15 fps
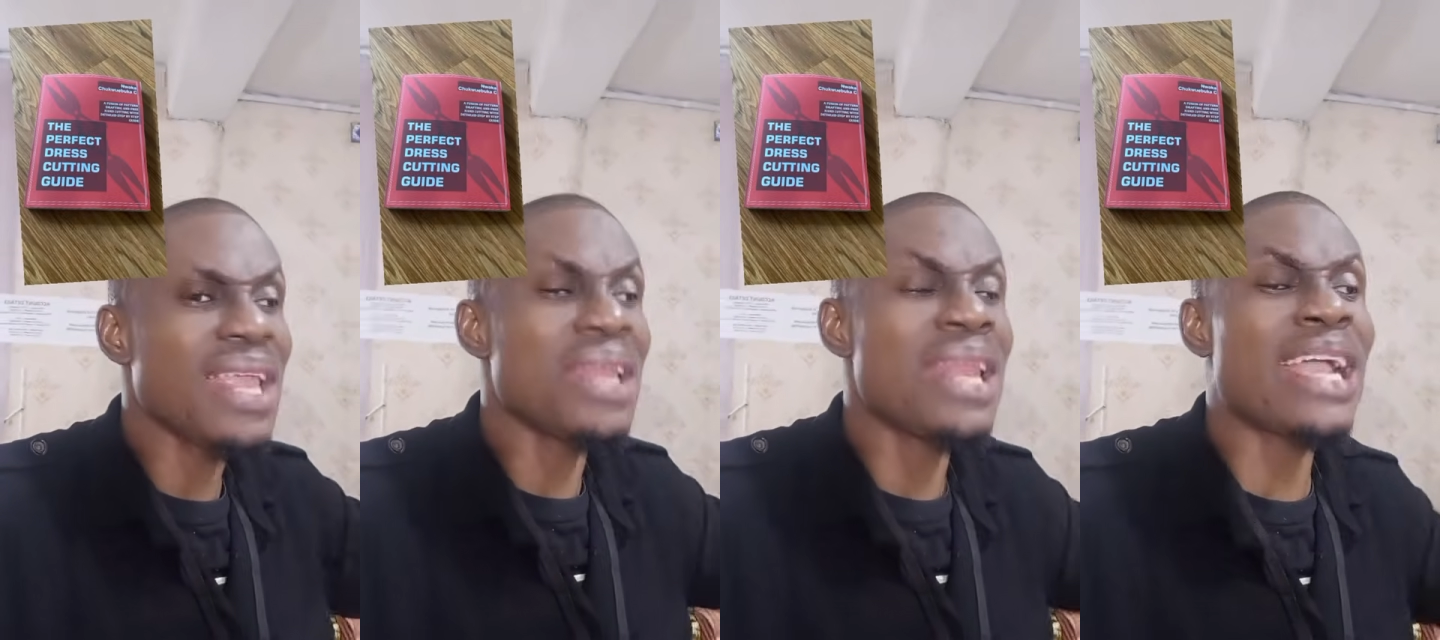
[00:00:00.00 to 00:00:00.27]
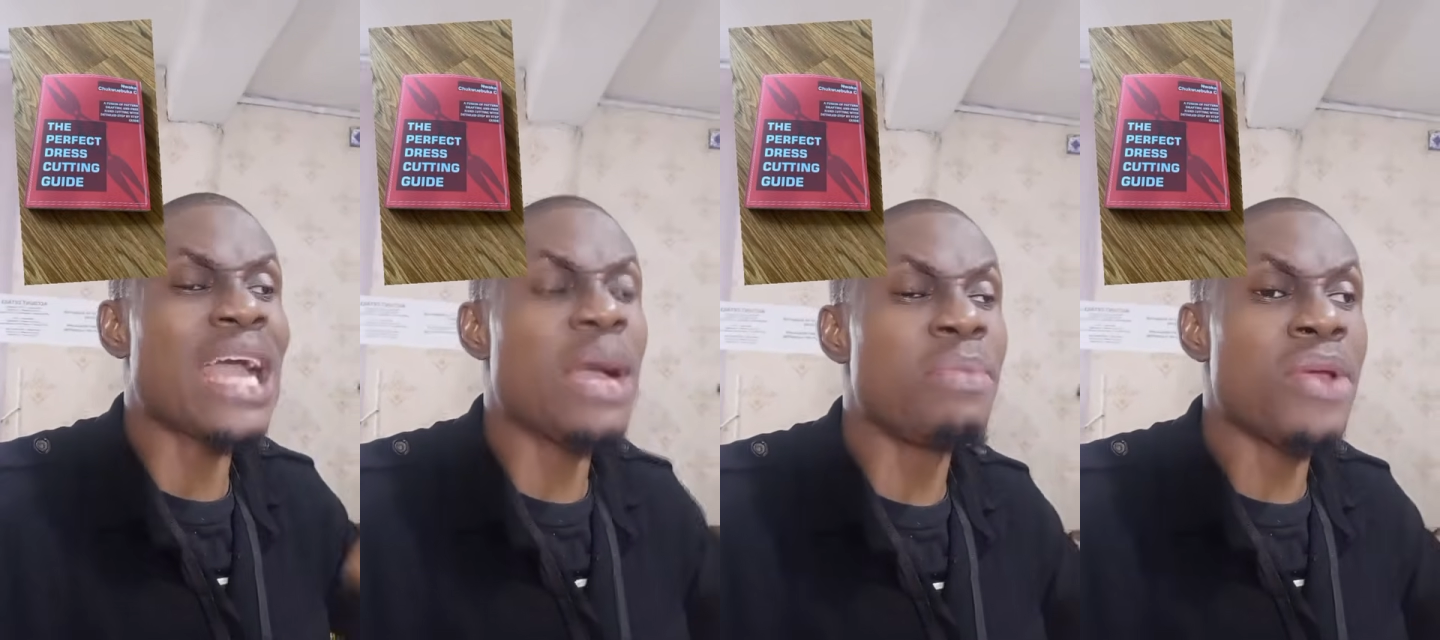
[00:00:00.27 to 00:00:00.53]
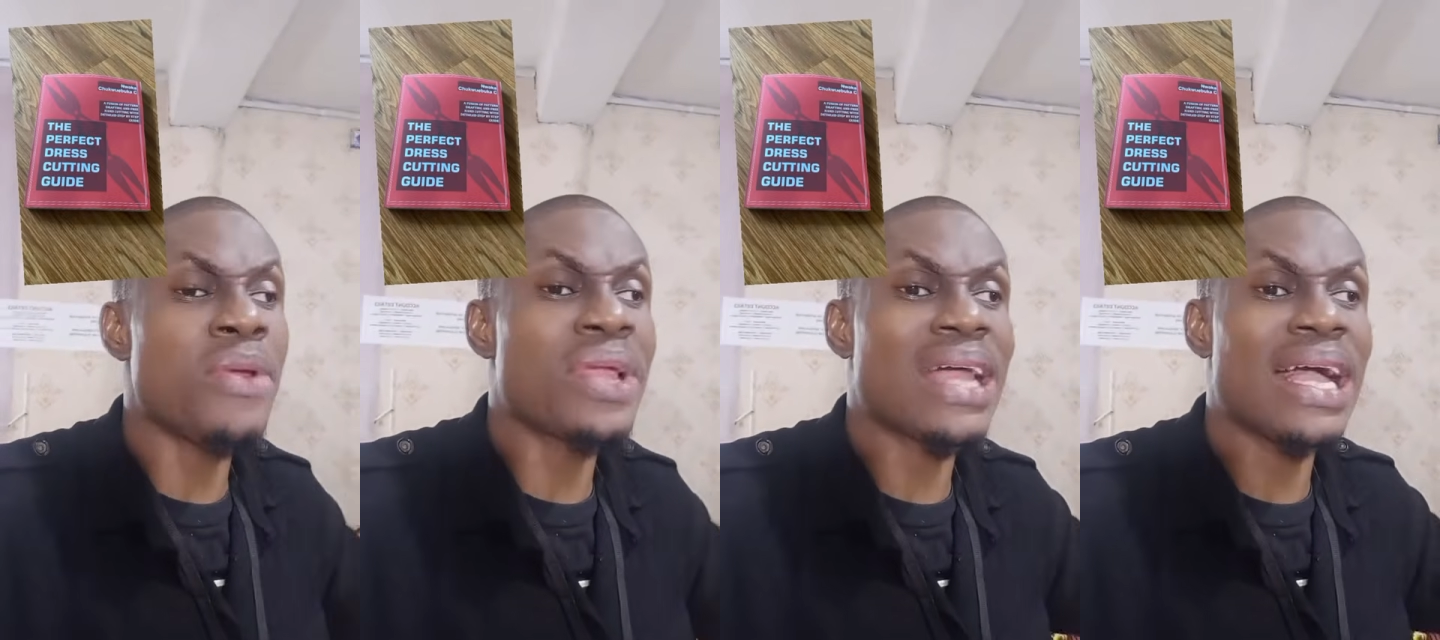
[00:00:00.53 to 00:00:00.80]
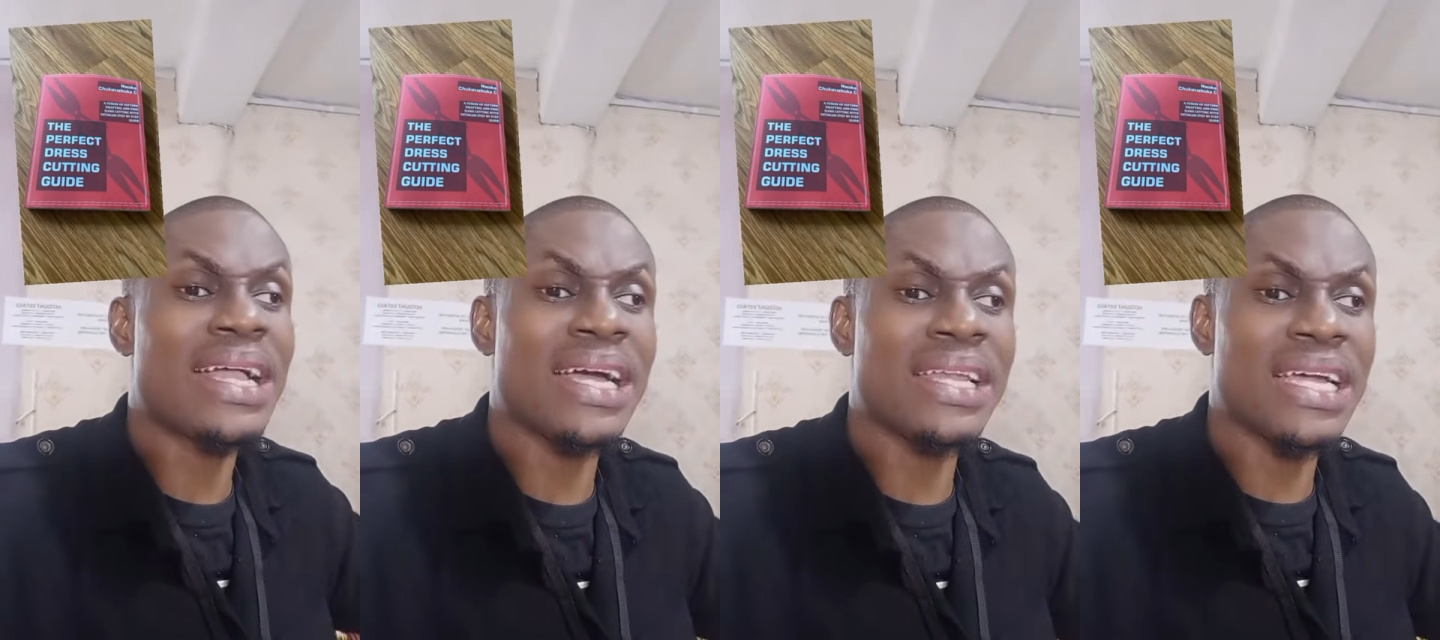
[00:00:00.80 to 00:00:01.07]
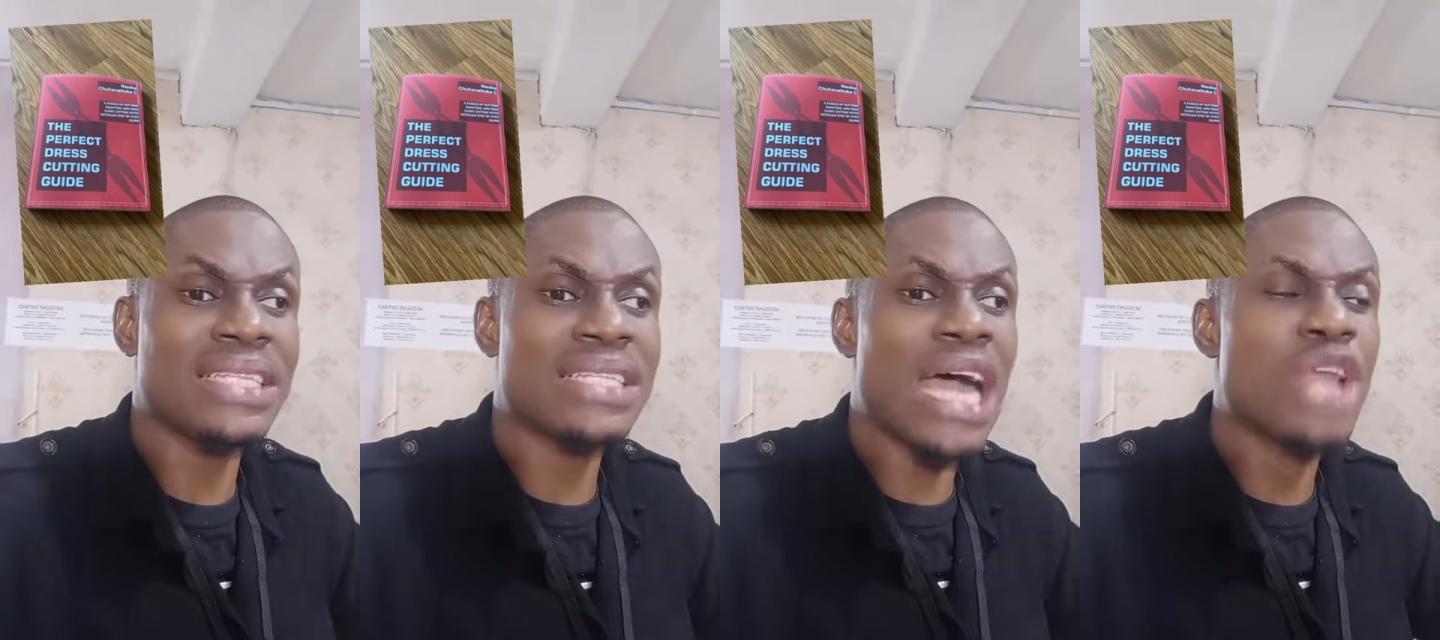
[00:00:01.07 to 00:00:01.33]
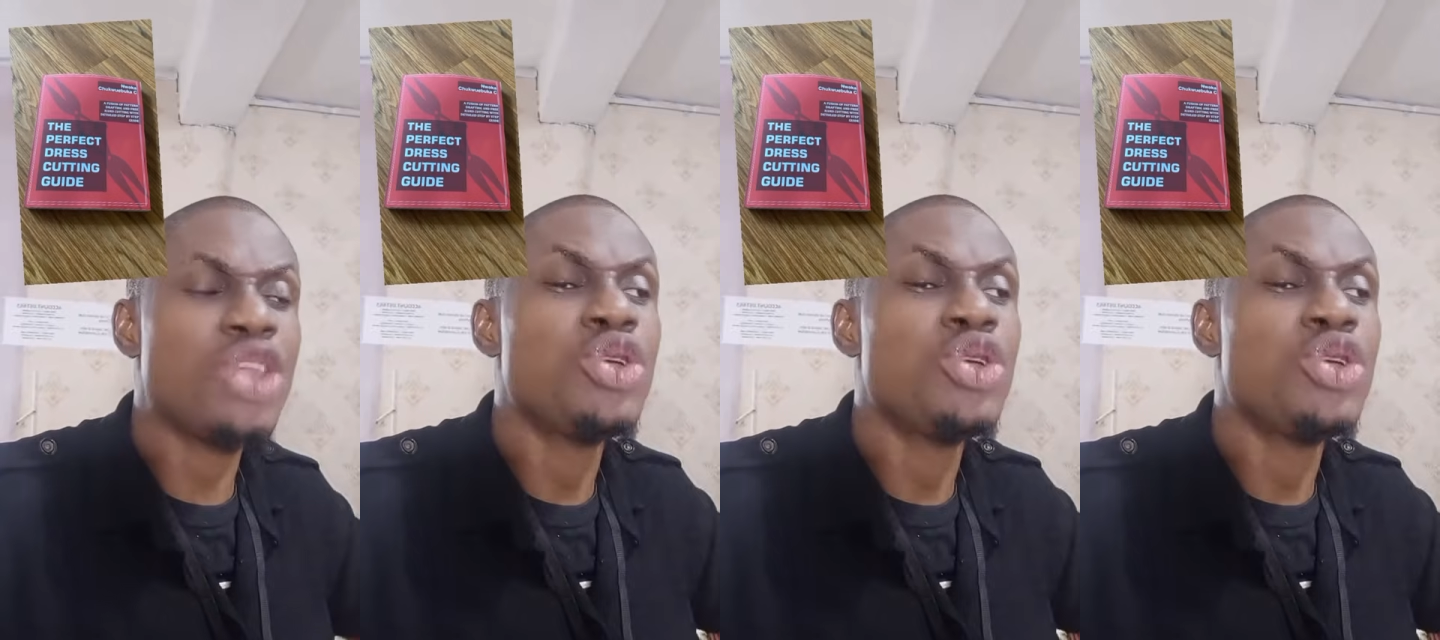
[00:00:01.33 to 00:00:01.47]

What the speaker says: like America, Canada,